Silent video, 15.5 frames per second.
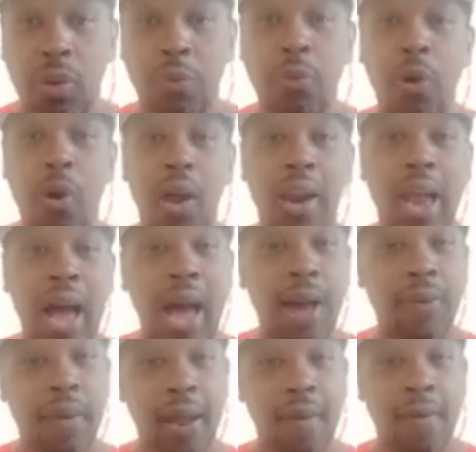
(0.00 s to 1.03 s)
I'm going
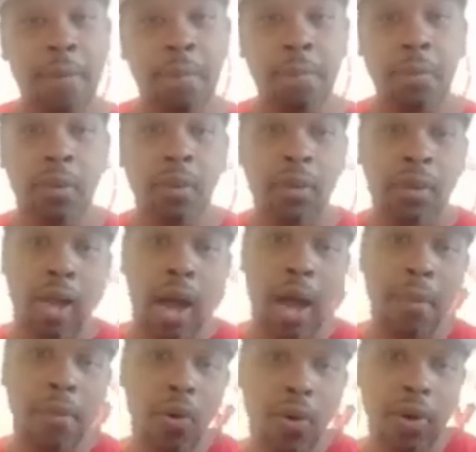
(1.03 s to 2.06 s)
live, right?
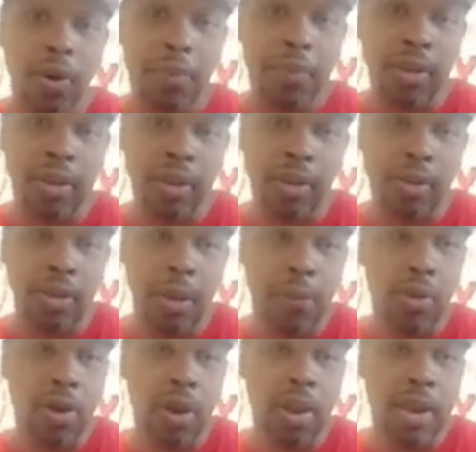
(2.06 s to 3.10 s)
I'm gonna be I'm
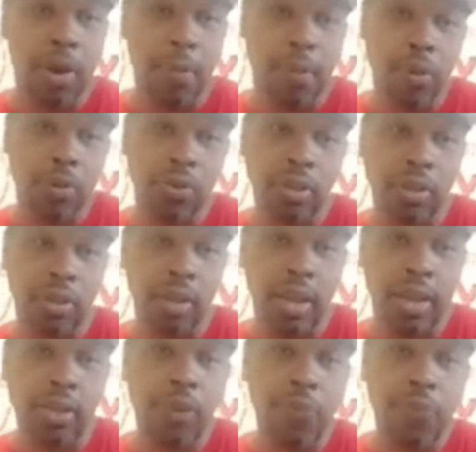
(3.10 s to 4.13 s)
going to let a person
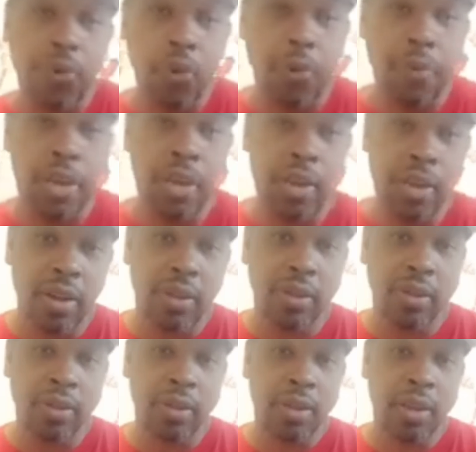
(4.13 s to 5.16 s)
interview me,
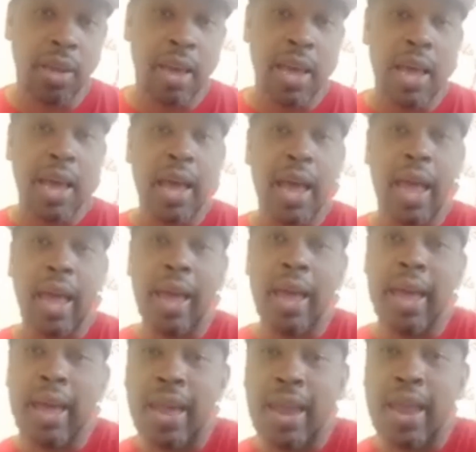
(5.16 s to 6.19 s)

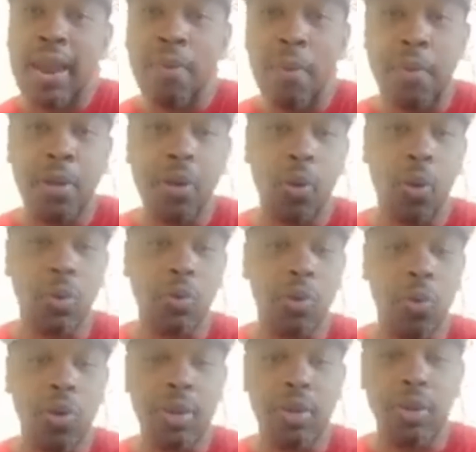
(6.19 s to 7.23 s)
and I'm going to be
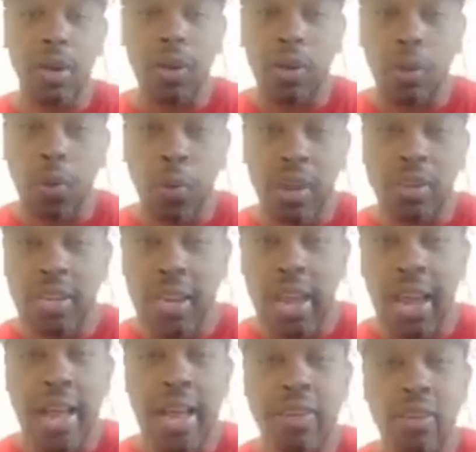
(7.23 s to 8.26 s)
doing the uh, question
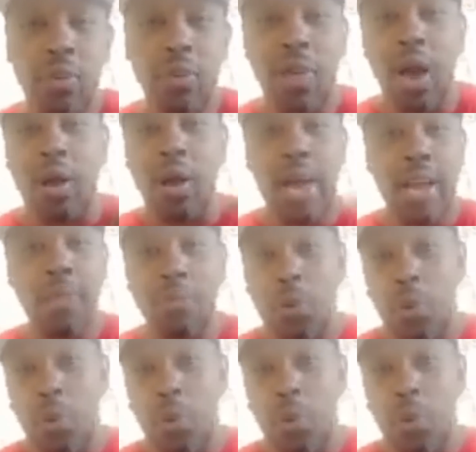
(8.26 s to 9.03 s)
and answers where y'all can ask me